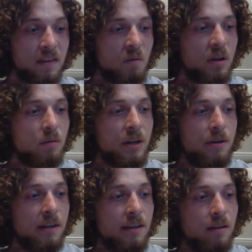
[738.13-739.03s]
When
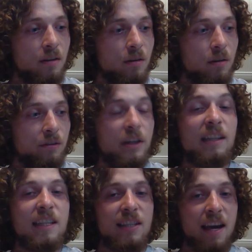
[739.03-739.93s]
you can
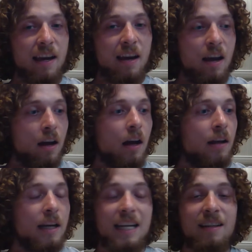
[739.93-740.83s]
freely say,
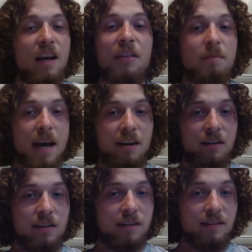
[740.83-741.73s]
nothing
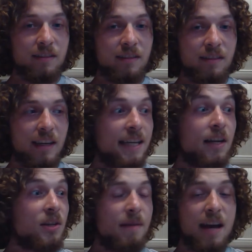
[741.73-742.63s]
matters. It
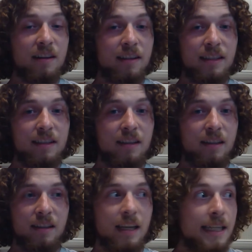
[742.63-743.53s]
doesn't matter.
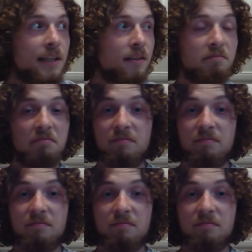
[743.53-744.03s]
It doesn't.